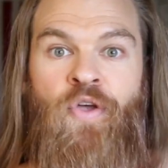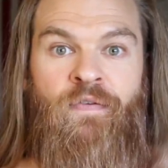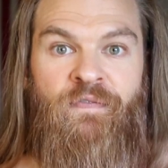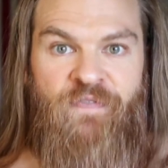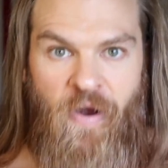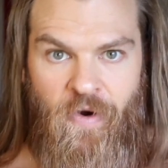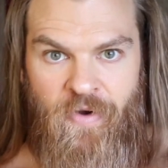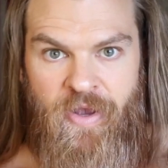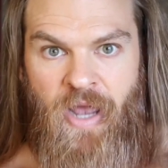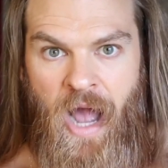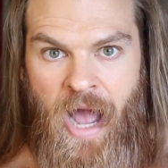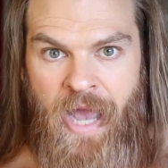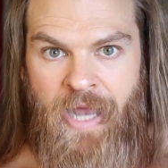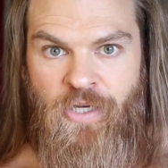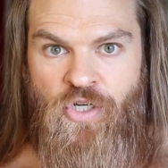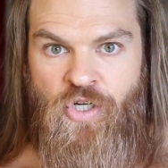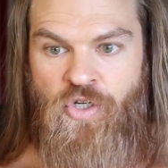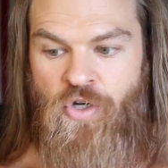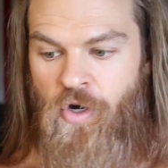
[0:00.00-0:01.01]
they're very high
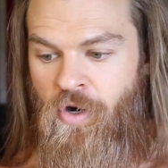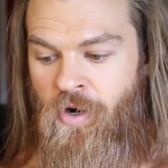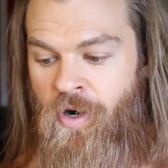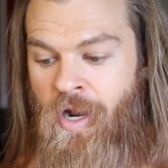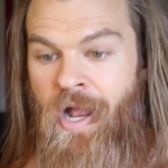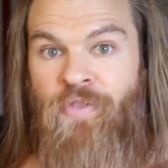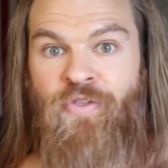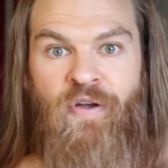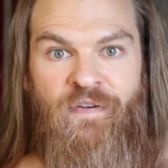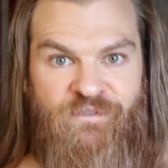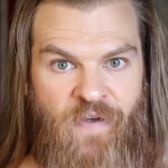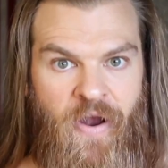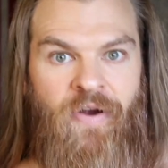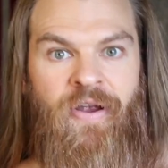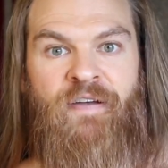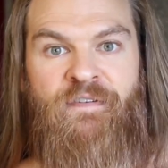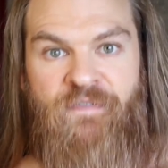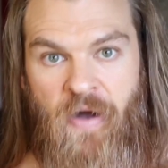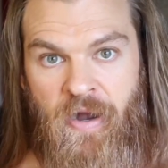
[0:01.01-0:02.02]
in sugar, they're
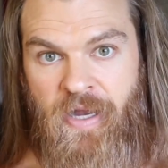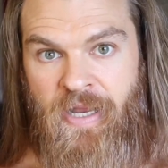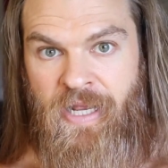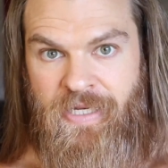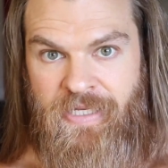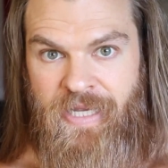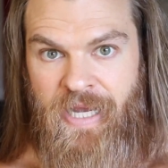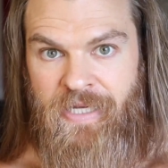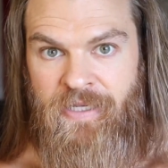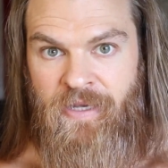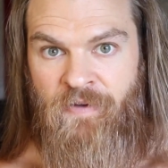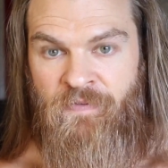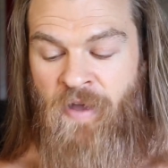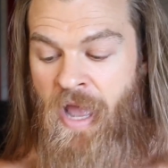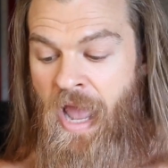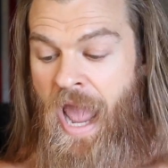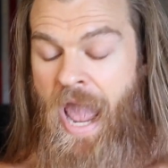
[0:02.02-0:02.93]
very fucking addictive,